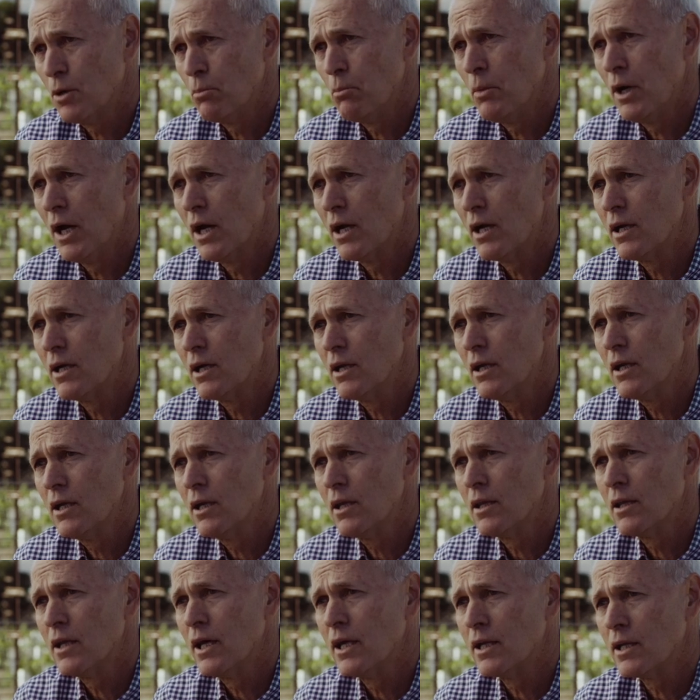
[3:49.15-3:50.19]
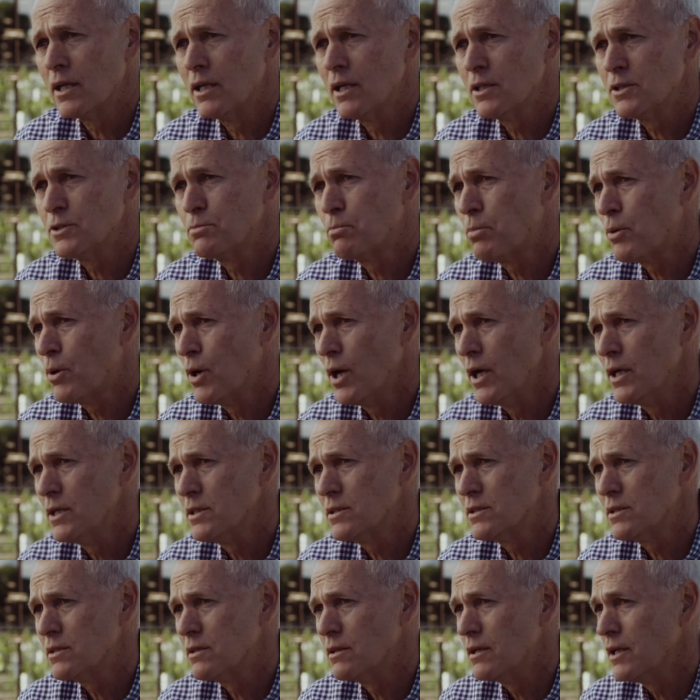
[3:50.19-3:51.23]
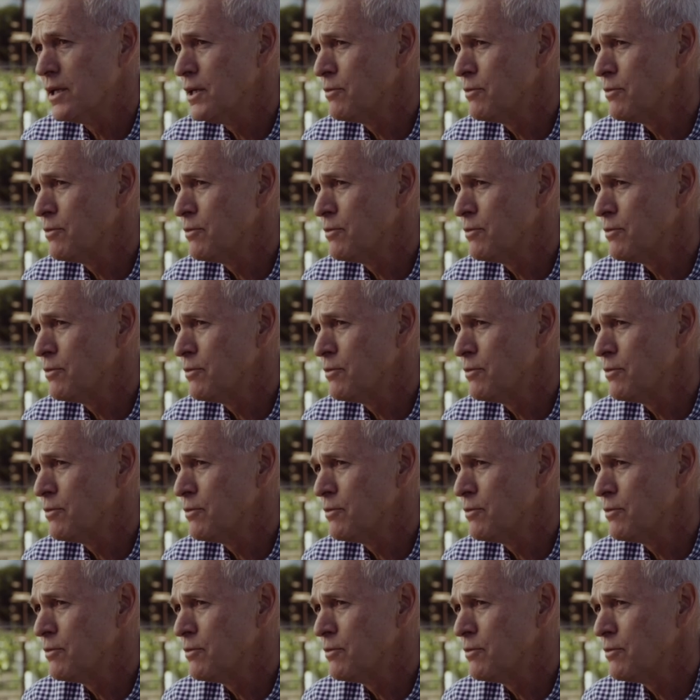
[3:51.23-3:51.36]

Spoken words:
commodity that gets priced,